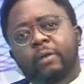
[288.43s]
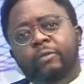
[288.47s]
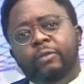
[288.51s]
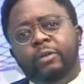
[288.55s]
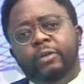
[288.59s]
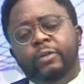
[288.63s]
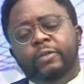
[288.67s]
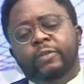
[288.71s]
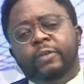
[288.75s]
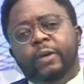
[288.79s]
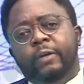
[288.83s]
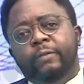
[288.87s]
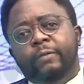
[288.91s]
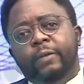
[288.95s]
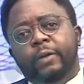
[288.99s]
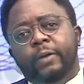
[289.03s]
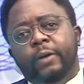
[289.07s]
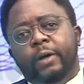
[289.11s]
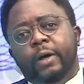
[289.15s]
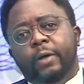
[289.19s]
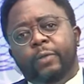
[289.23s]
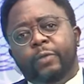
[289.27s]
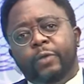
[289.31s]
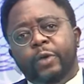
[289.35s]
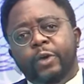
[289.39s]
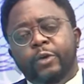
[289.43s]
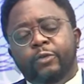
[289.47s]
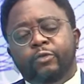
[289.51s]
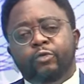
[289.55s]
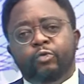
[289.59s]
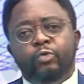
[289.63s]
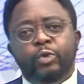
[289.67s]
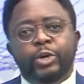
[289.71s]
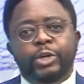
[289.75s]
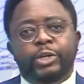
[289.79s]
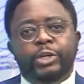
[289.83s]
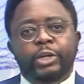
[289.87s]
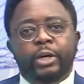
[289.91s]
governors of the
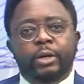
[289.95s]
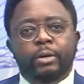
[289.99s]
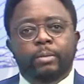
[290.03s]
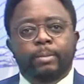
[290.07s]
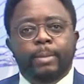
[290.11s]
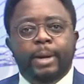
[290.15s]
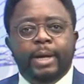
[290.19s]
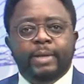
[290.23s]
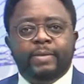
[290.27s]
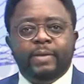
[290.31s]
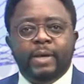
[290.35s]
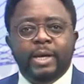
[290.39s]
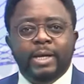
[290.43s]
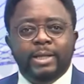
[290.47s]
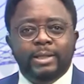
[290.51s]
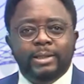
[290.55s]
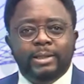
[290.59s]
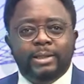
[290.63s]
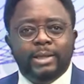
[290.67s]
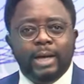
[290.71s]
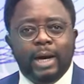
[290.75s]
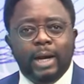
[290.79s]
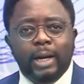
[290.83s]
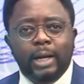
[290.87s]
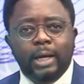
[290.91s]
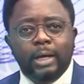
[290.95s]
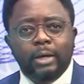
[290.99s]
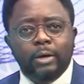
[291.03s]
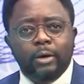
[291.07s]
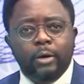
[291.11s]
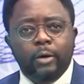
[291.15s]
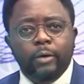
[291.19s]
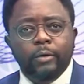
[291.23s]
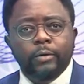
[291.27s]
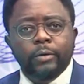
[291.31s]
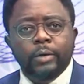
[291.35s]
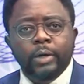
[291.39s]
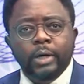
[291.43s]
northeast region met in
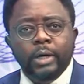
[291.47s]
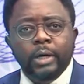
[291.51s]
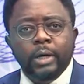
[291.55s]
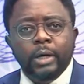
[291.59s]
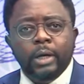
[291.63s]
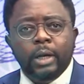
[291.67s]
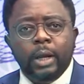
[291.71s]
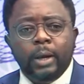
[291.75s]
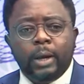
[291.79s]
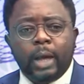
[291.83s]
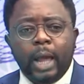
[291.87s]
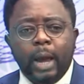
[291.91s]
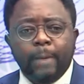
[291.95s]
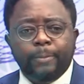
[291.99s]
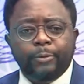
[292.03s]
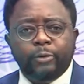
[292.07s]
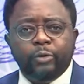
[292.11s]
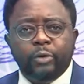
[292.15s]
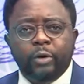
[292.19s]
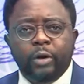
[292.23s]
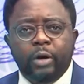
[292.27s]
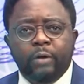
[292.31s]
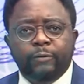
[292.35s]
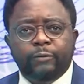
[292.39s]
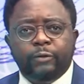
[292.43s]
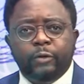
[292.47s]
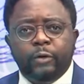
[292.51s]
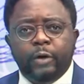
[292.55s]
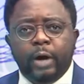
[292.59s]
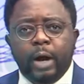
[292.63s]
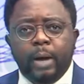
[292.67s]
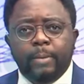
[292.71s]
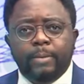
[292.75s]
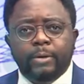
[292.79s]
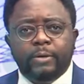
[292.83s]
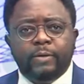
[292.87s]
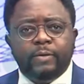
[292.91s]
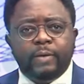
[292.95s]
Jalingo, the capital of
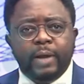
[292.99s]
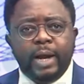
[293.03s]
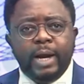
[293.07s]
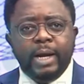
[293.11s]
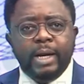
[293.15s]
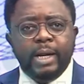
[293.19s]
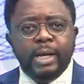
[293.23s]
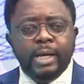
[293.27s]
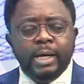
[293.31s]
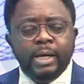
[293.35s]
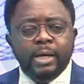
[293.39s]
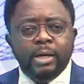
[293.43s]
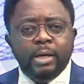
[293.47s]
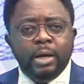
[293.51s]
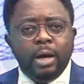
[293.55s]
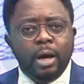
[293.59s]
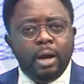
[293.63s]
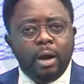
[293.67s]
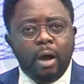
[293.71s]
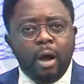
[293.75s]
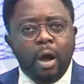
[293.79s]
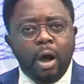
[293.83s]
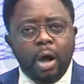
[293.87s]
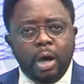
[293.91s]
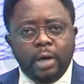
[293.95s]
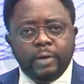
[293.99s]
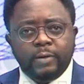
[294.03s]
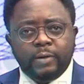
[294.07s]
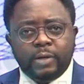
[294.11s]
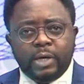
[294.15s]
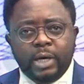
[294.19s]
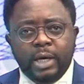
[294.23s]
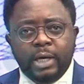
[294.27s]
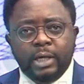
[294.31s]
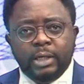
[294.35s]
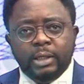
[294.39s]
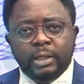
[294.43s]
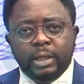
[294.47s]
Taraba State, and are
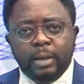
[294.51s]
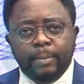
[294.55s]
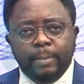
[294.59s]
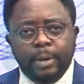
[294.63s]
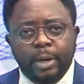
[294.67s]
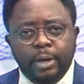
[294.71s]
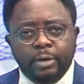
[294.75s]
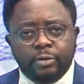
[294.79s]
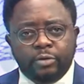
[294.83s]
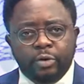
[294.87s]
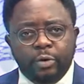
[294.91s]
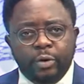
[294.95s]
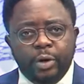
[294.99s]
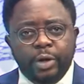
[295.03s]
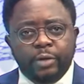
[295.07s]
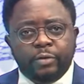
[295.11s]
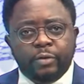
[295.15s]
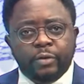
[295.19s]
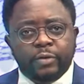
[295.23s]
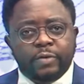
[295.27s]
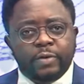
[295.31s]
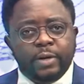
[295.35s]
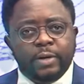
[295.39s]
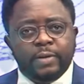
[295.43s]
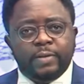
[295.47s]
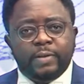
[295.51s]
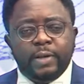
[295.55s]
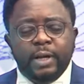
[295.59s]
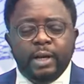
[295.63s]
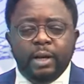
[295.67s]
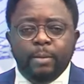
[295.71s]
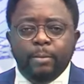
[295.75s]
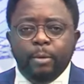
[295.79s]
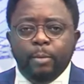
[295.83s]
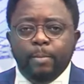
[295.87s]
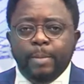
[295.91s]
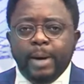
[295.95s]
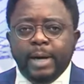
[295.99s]
asking the military to sustain the